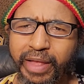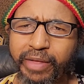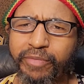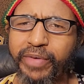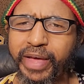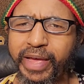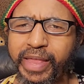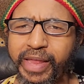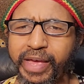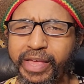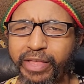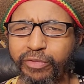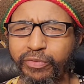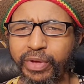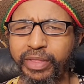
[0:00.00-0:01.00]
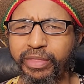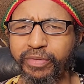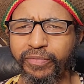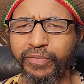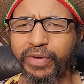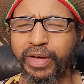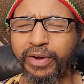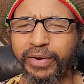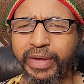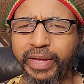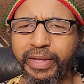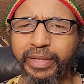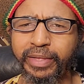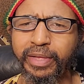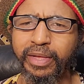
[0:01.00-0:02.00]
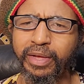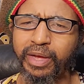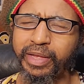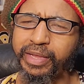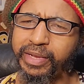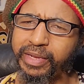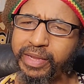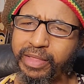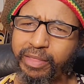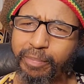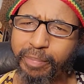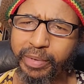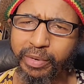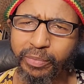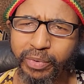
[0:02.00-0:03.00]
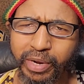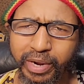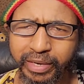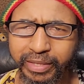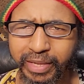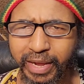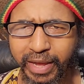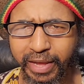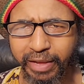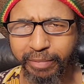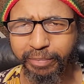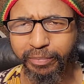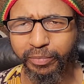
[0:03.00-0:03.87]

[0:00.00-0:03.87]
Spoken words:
of I as Rastafari in discipline with our time.